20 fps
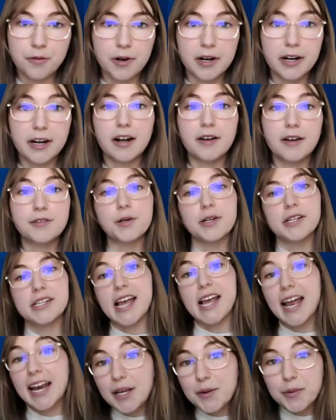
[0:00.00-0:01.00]
for. Of
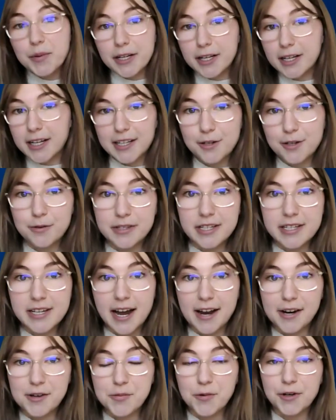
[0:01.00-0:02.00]
course, anybody can use the
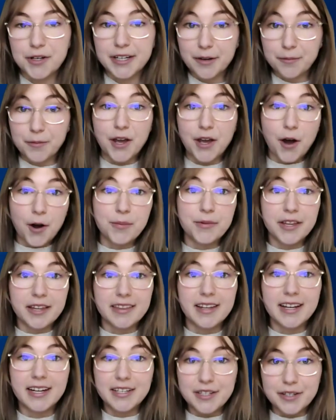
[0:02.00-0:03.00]
dashboard, and we hope
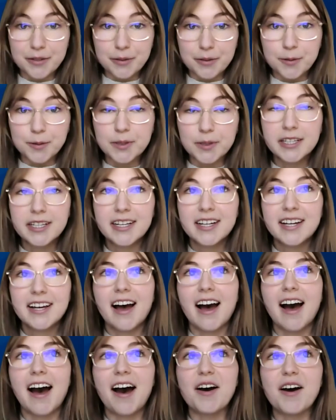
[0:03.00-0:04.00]
that they do.
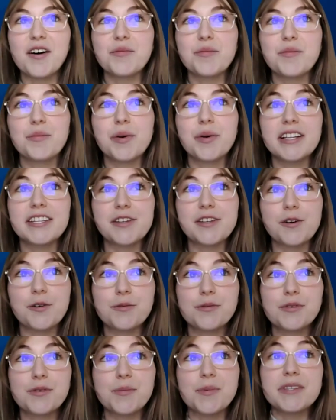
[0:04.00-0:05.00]
But
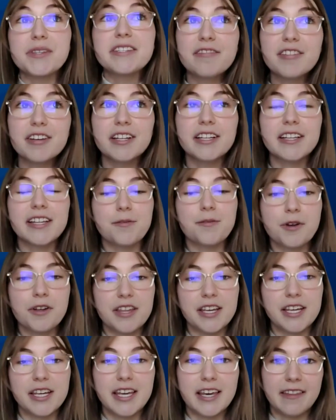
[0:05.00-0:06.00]
so specifically,
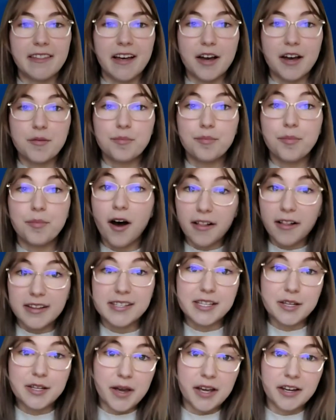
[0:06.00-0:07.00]
we're thinking that
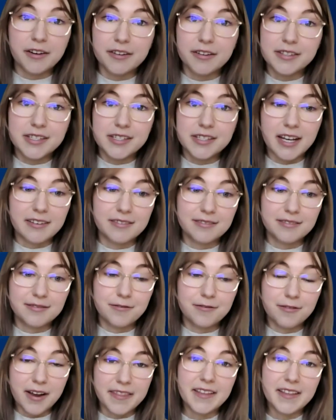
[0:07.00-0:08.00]
policymakers
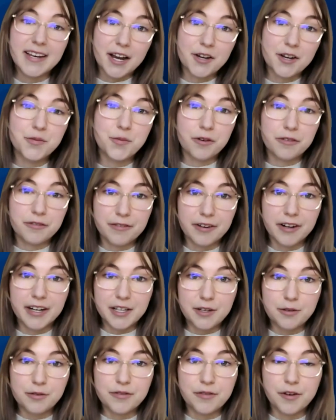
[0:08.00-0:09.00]
can find the dashboard
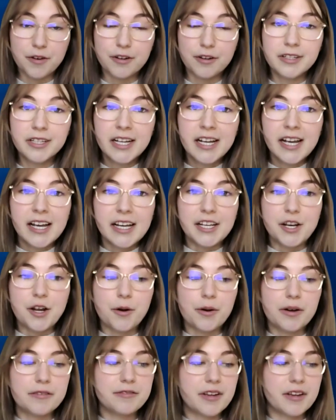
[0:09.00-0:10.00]
very useful. You
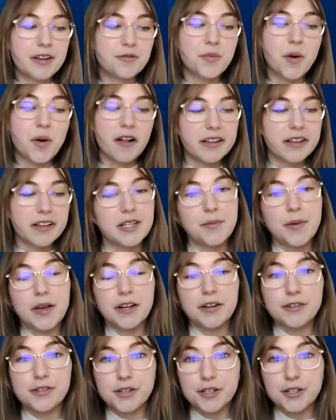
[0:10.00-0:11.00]
know, if
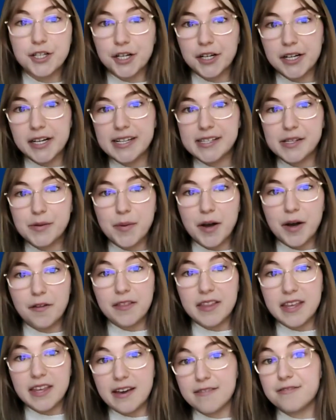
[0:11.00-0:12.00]
policymakers are curious
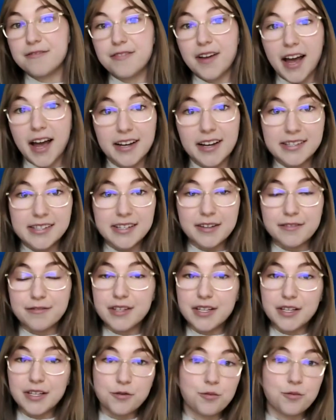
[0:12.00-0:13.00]
about the effects
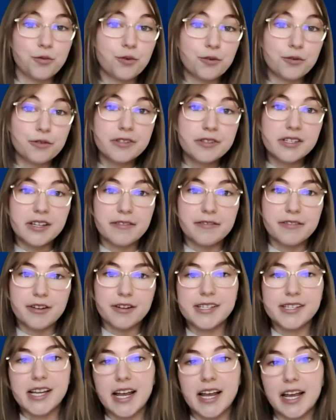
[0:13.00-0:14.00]
of these rules, if
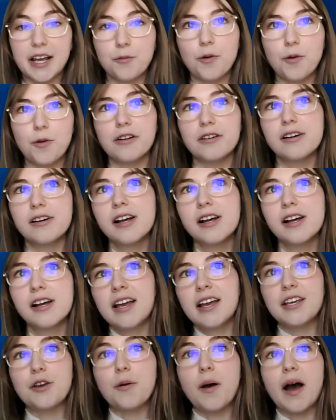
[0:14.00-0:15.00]
they're saying, well,
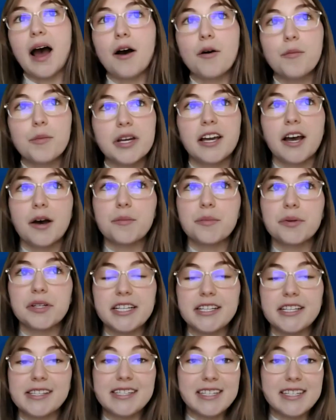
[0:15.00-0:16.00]
you know, how many
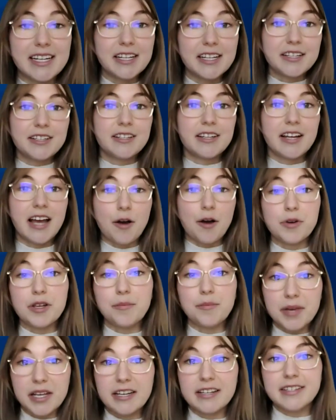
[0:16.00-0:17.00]

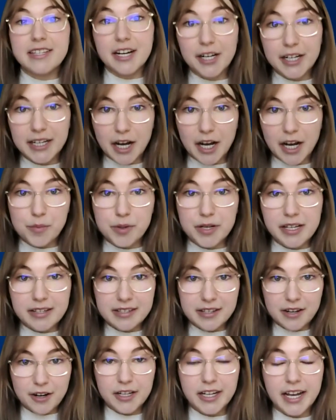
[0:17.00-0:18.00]
meat and dairy
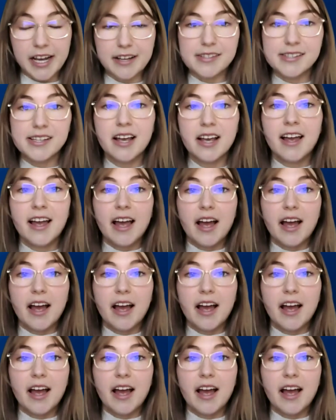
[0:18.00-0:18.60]
companies in our case,